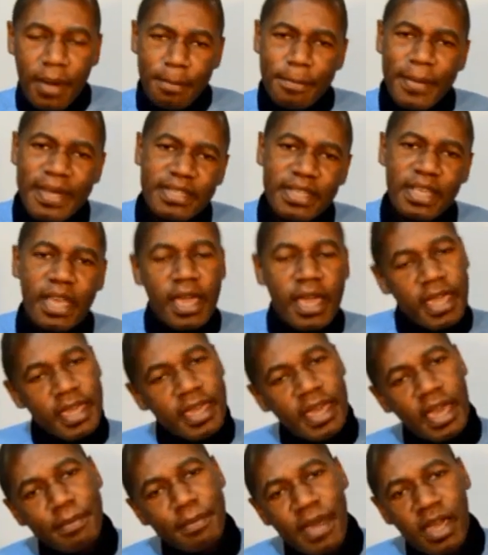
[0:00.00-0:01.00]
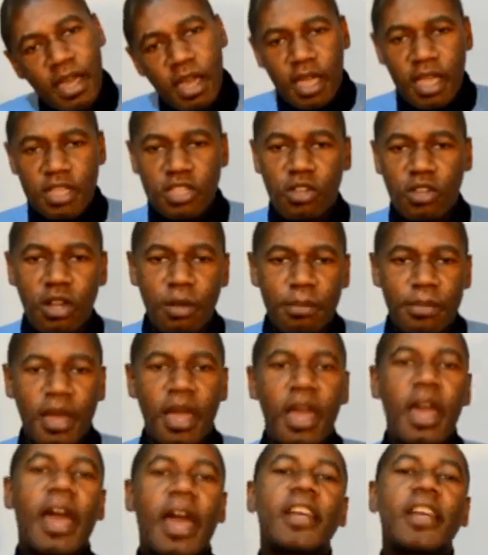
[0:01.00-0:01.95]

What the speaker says: But Messi, he came back against Colombia